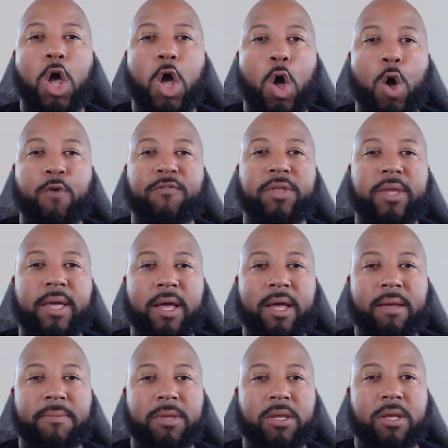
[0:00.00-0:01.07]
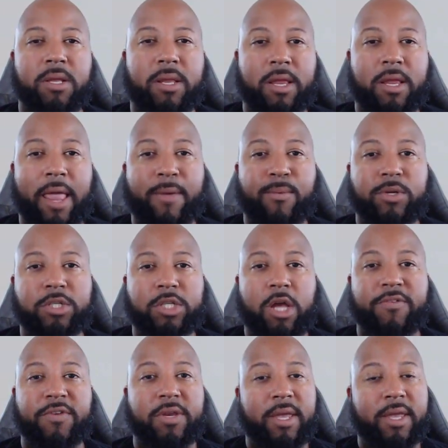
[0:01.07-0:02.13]
Hopefully um, you, you like what you saw.
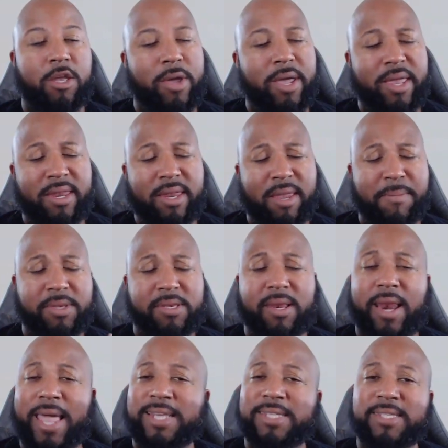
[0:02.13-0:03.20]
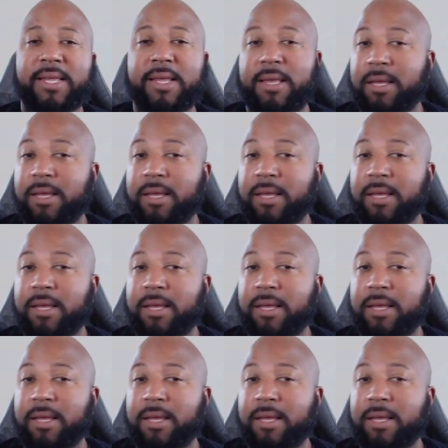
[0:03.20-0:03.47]
If you did, go ahead and give me some likes.